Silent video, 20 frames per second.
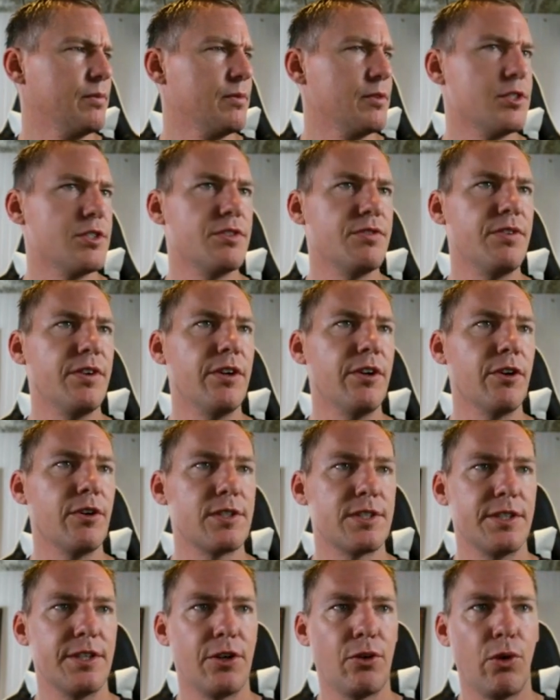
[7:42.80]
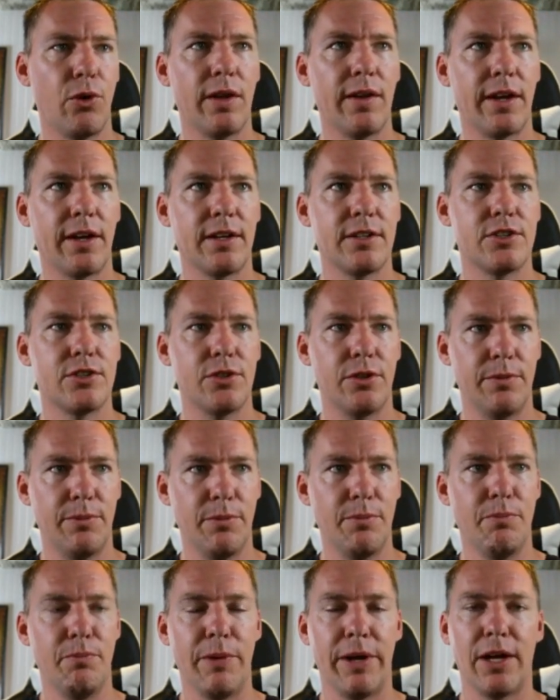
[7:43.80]
Sphere is gonna create like
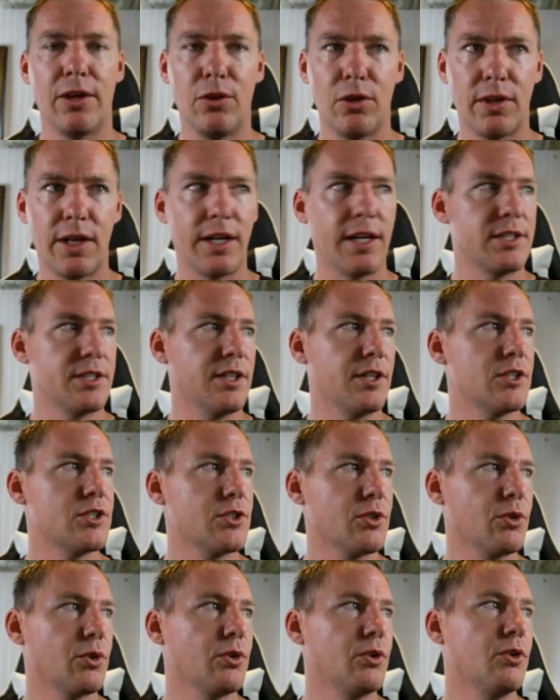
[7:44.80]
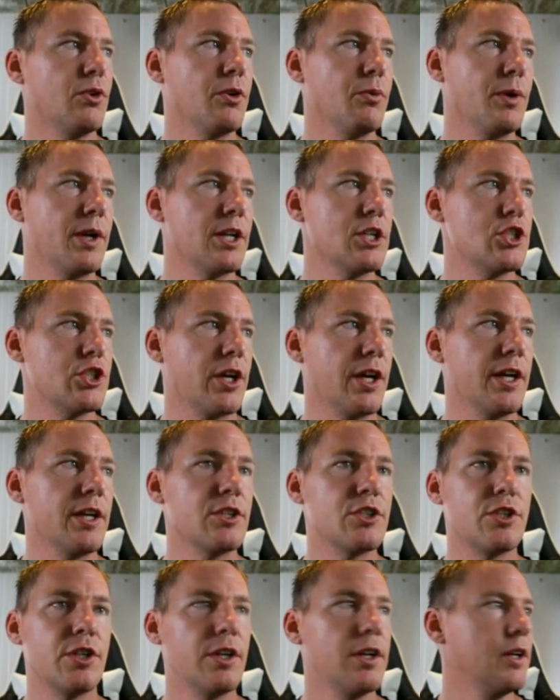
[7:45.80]
make it look like it's in a circle, and we can
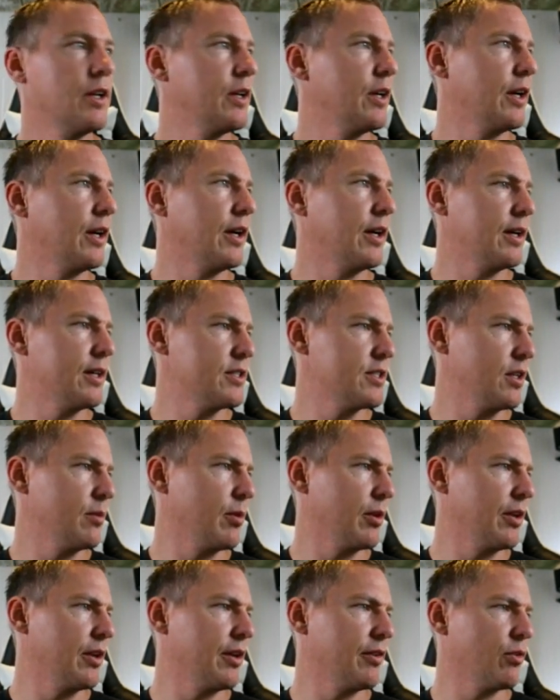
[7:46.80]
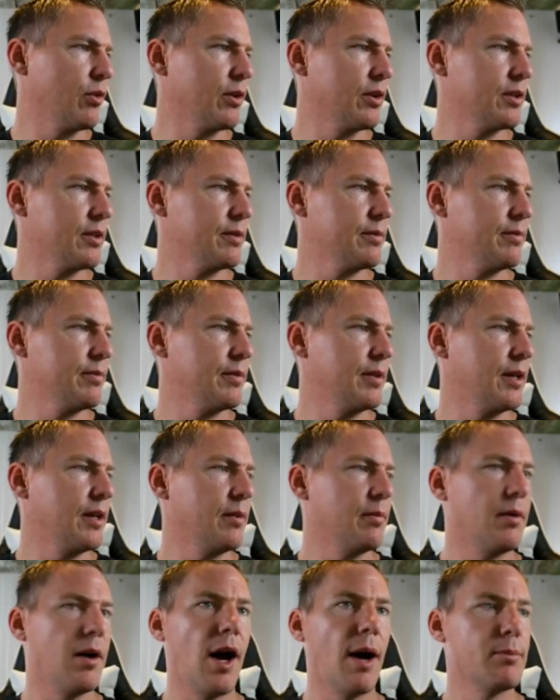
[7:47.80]
change some of the different
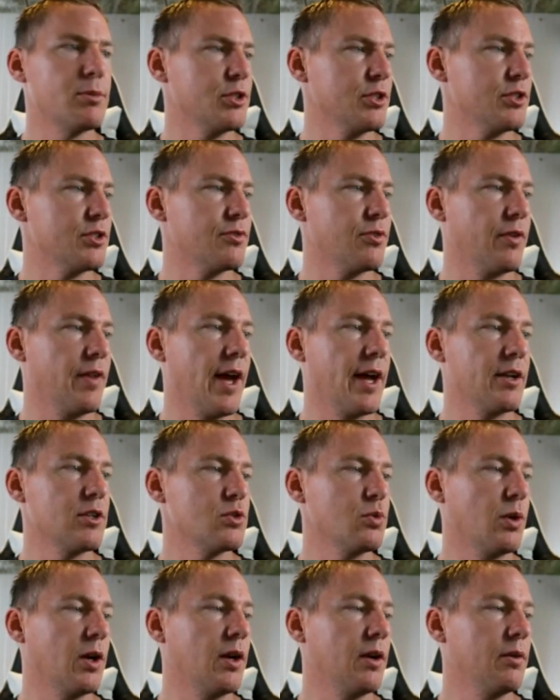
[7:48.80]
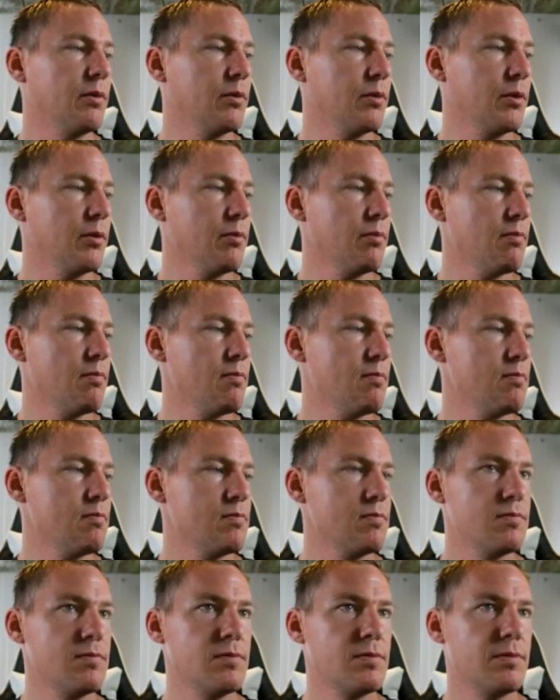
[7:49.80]
options for that as well.
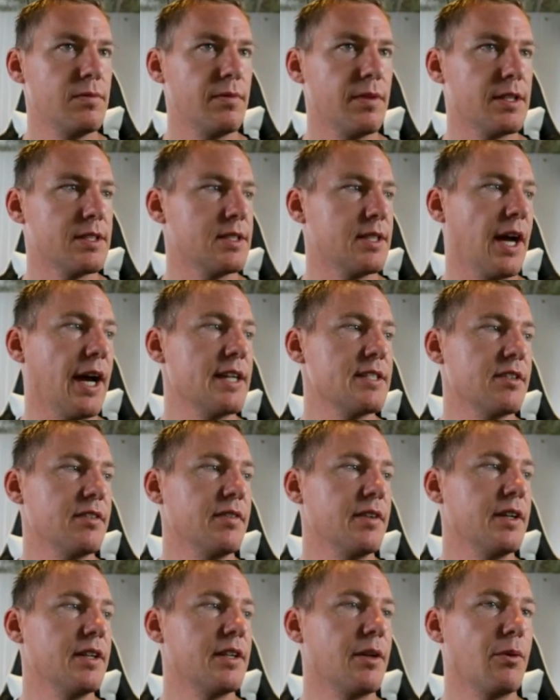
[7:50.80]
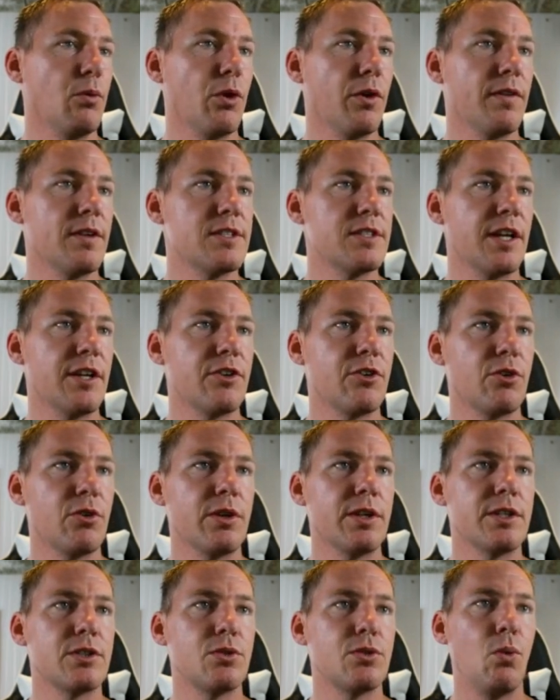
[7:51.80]
The size of it and where the
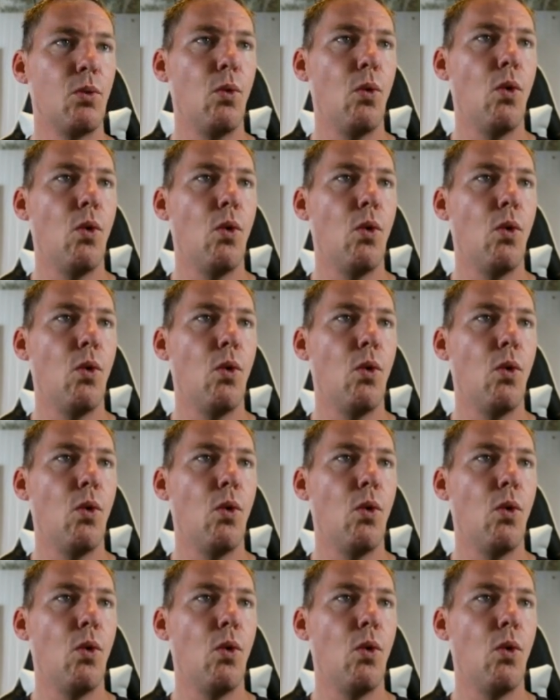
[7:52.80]
center is.